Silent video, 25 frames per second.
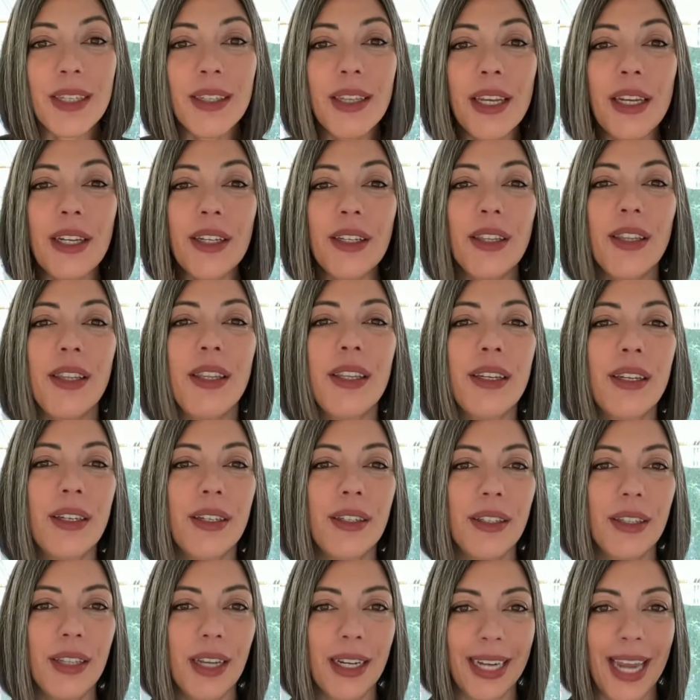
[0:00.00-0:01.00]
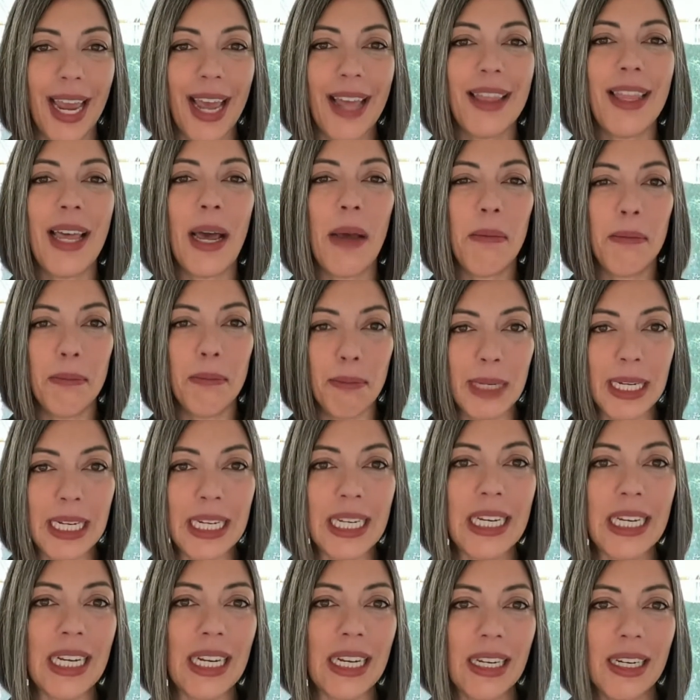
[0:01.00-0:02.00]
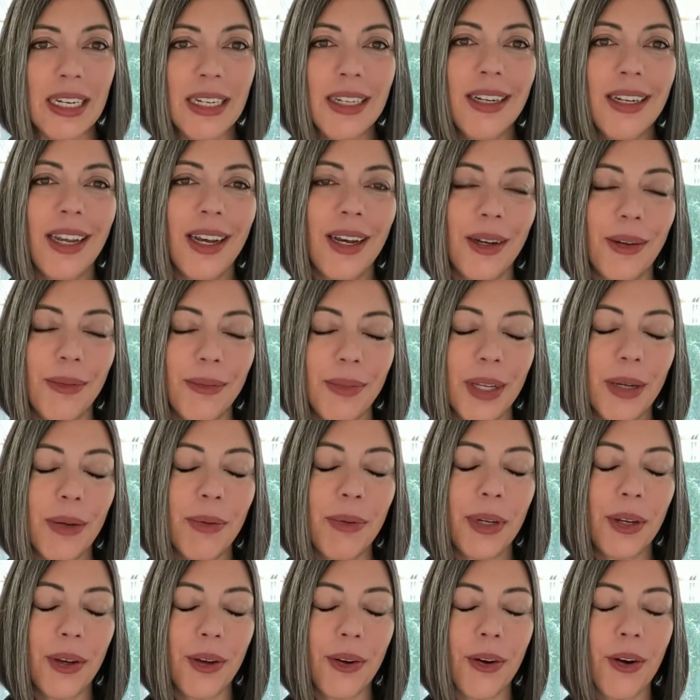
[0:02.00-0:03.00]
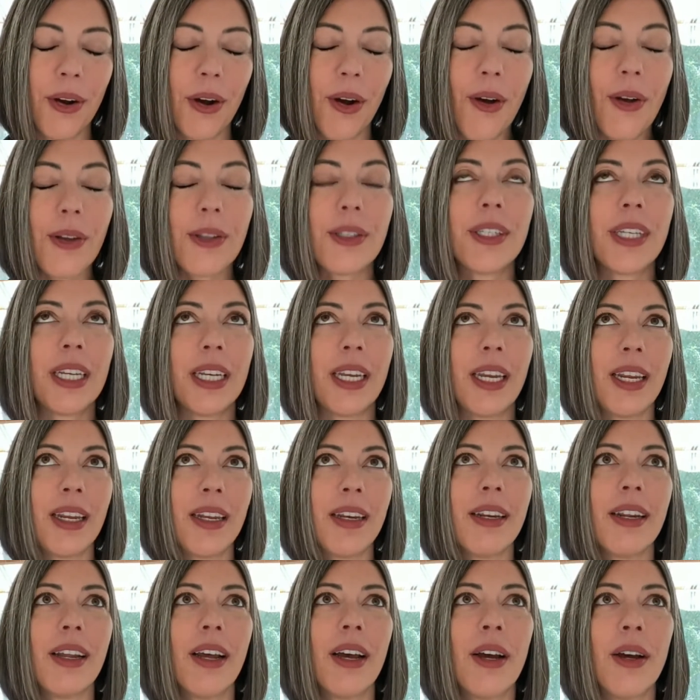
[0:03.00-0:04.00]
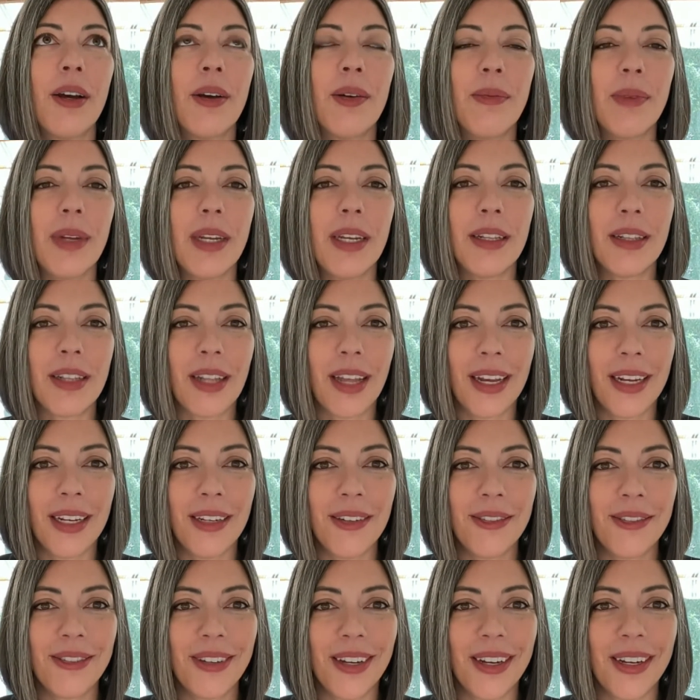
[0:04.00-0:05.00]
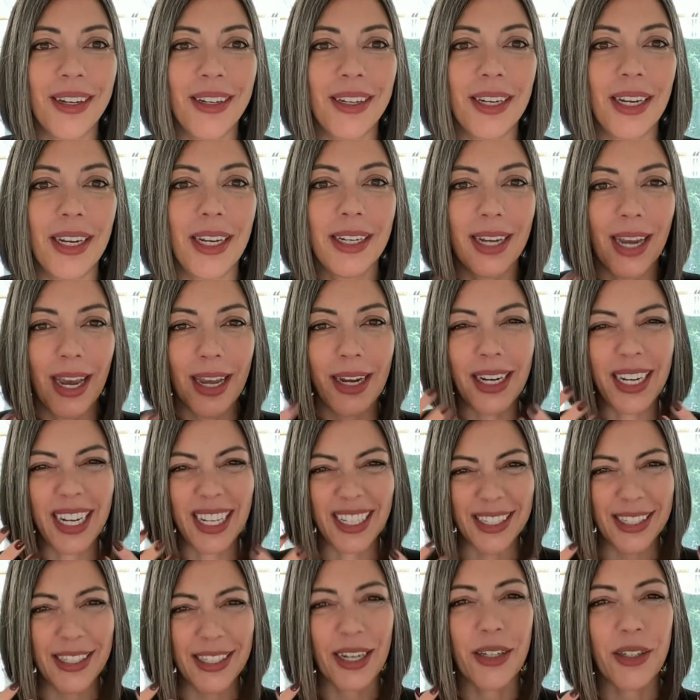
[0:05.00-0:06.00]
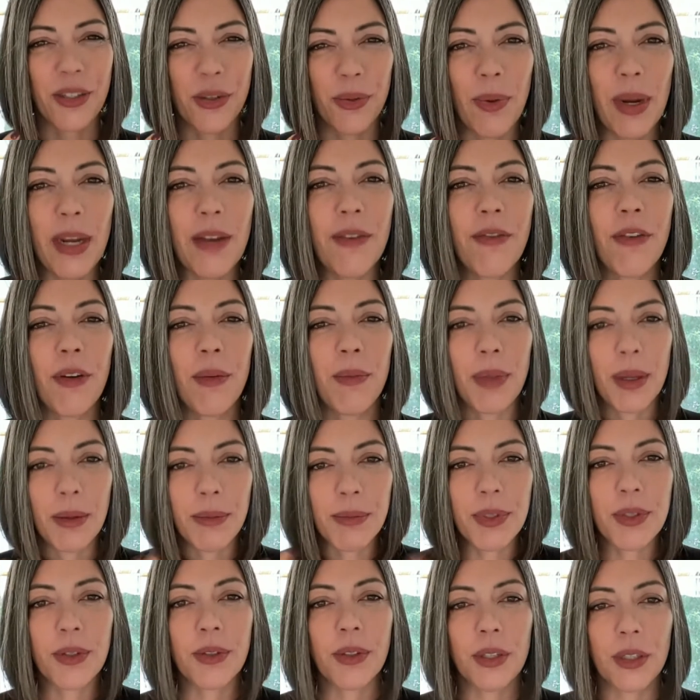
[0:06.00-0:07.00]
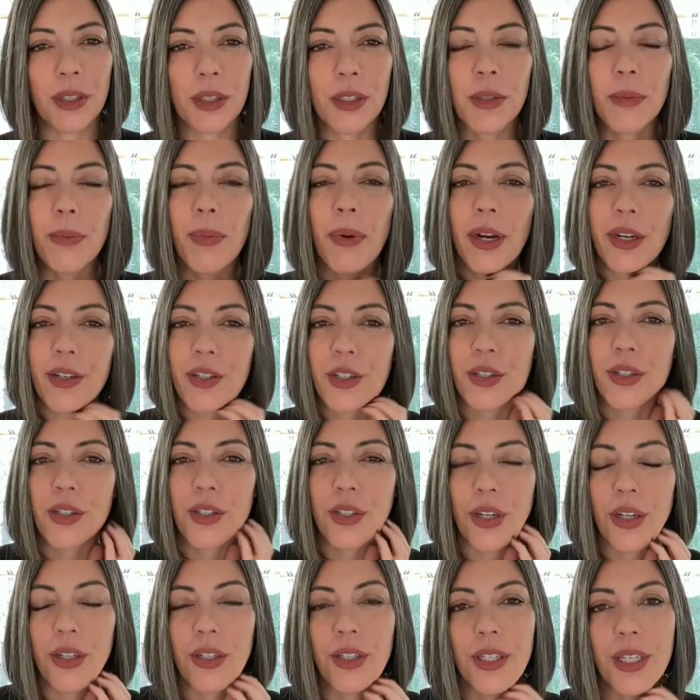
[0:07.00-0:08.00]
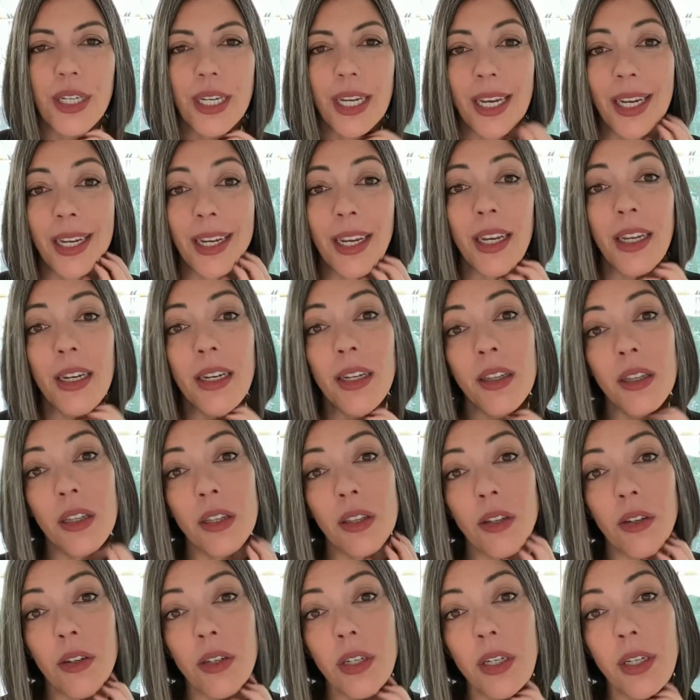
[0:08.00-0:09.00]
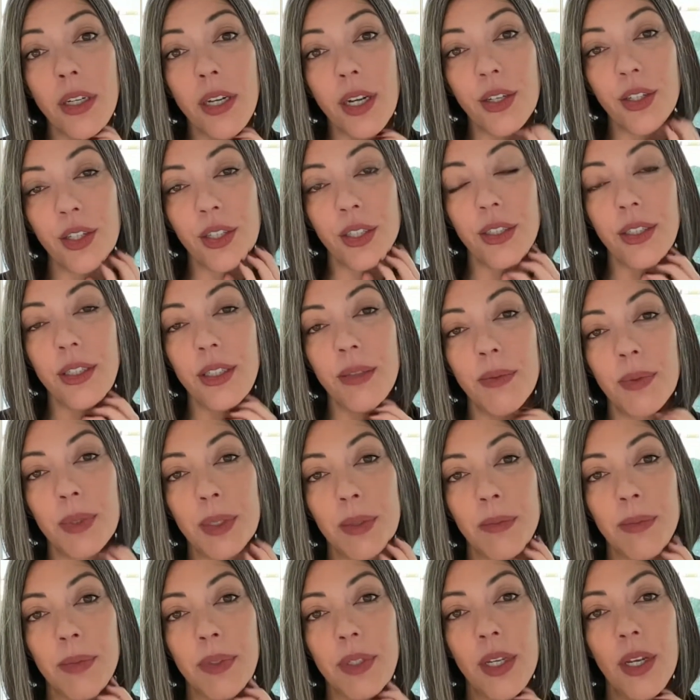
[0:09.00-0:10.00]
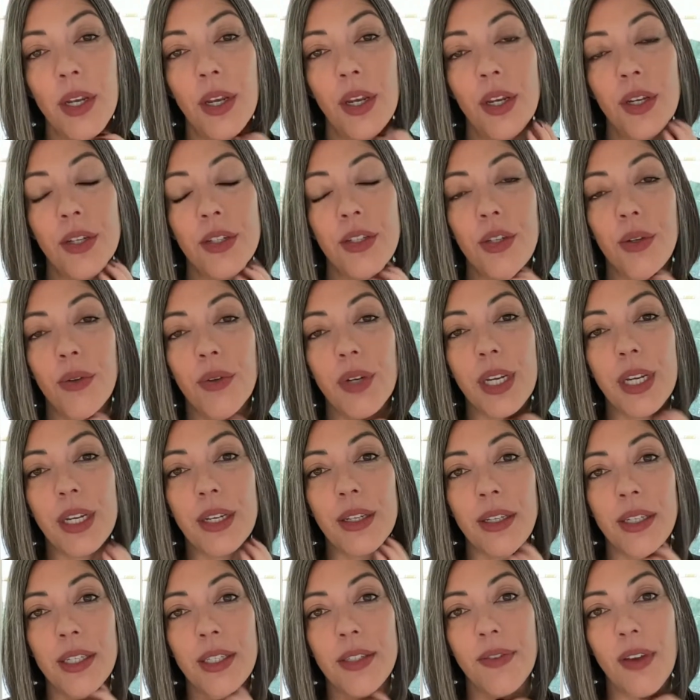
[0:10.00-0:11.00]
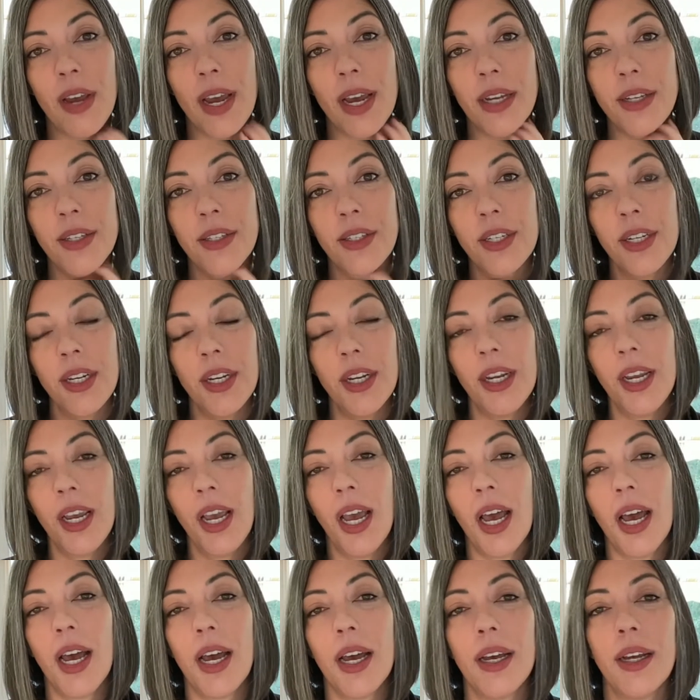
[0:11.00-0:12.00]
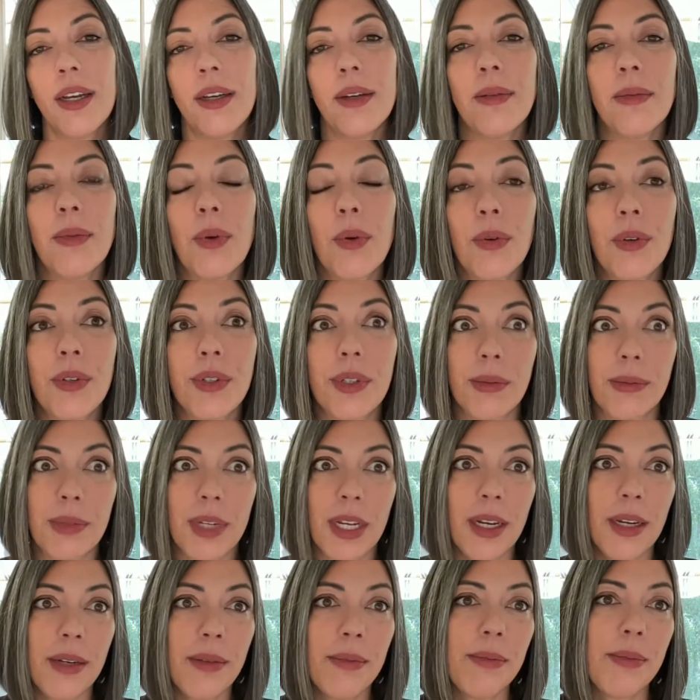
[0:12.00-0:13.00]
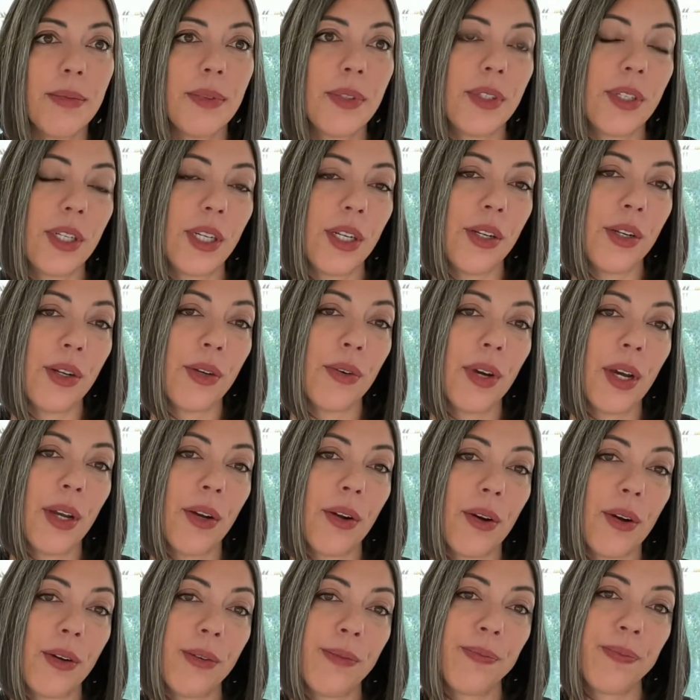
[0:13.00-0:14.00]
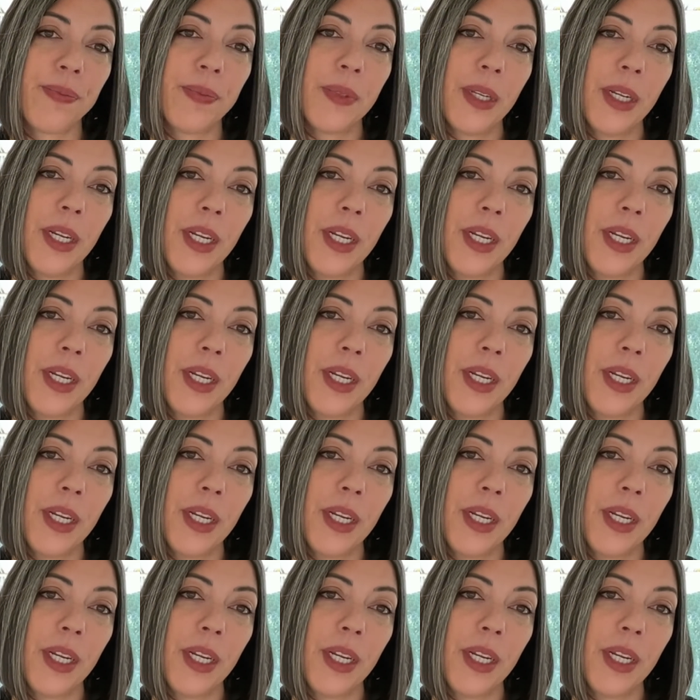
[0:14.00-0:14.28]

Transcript: again, that meaning that we are all seeking in life, it kind of gets sucked away from them. So the depression starts to kick in, and then their concussion symptoms don't heal as fast, or sometimes, you know, at all.